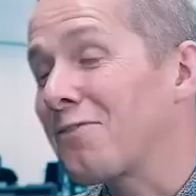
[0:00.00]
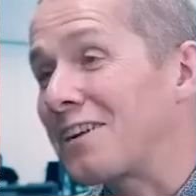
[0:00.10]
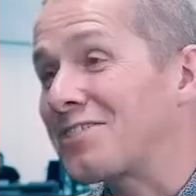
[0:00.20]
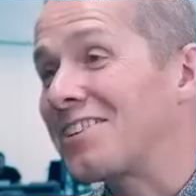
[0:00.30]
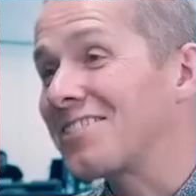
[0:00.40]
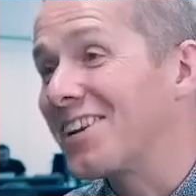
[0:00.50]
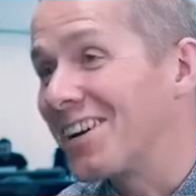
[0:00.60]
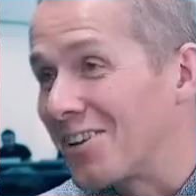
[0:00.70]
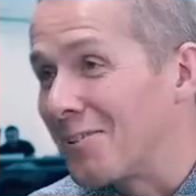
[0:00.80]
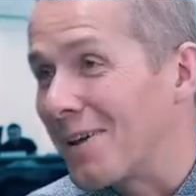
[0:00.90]
transitory
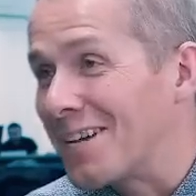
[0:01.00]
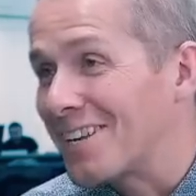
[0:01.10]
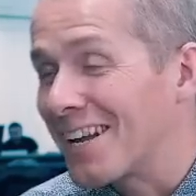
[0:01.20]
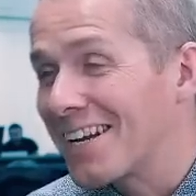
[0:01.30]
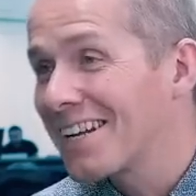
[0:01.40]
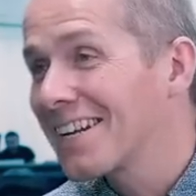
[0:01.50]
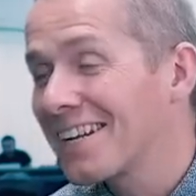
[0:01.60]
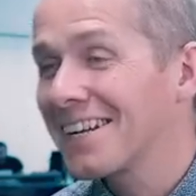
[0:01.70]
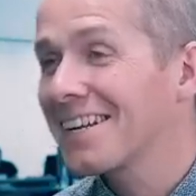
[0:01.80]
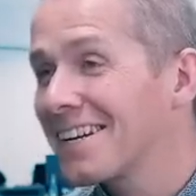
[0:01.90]
curves. Transitory
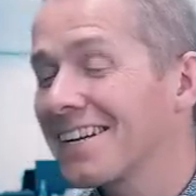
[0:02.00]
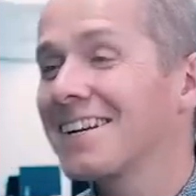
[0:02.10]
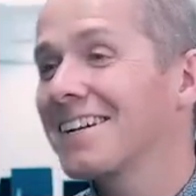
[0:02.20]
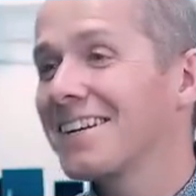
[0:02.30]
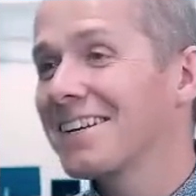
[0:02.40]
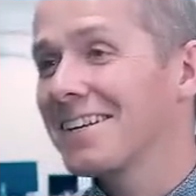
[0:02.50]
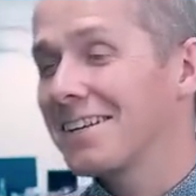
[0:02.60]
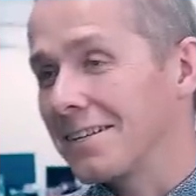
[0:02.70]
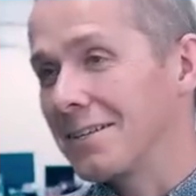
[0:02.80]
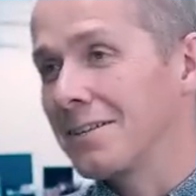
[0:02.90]
curves are not
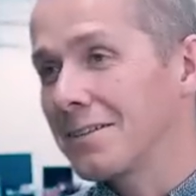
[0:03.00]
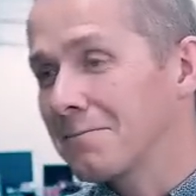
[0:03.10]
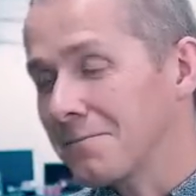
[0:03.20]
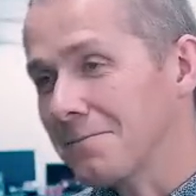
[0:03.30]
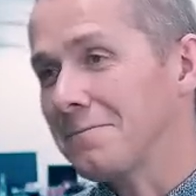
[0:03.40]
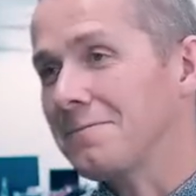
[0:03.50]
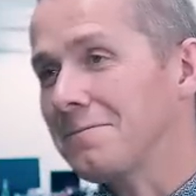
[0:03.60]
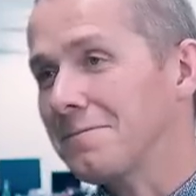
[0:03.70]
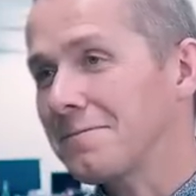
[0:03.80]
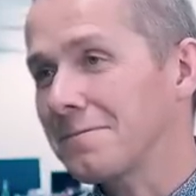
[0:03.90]
a
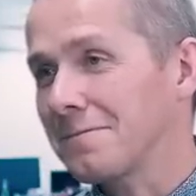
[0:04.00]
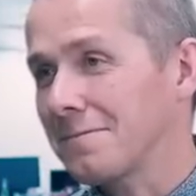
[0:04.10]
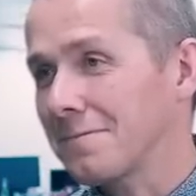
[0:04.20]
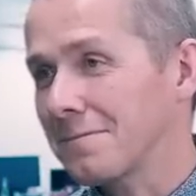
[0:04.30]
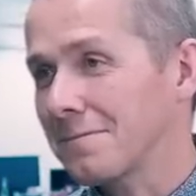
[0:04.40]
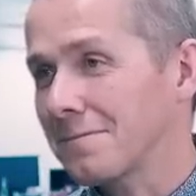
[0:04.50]
deviation of line.